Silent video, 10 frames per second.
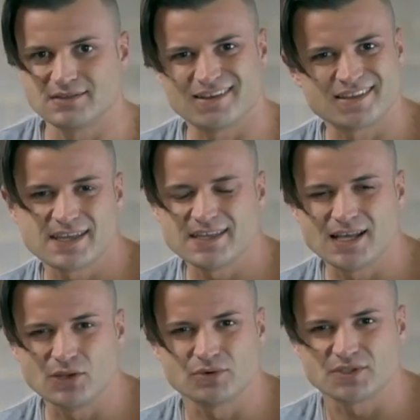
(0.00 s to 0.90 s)
none of that
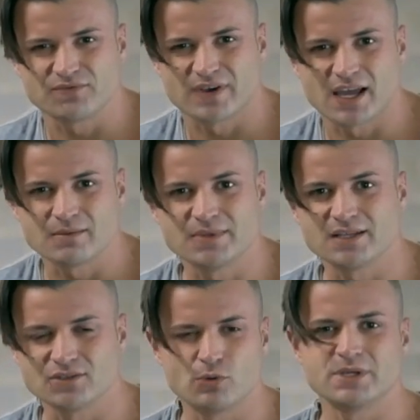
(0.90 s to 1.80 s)
yellowish vibe
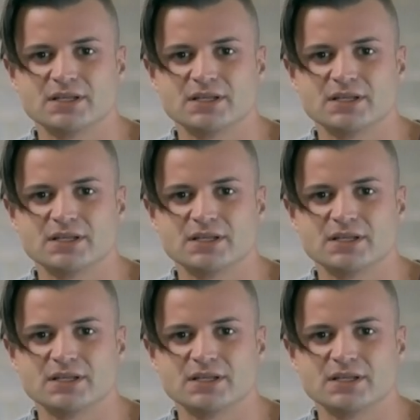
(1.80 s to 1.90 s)
that nobody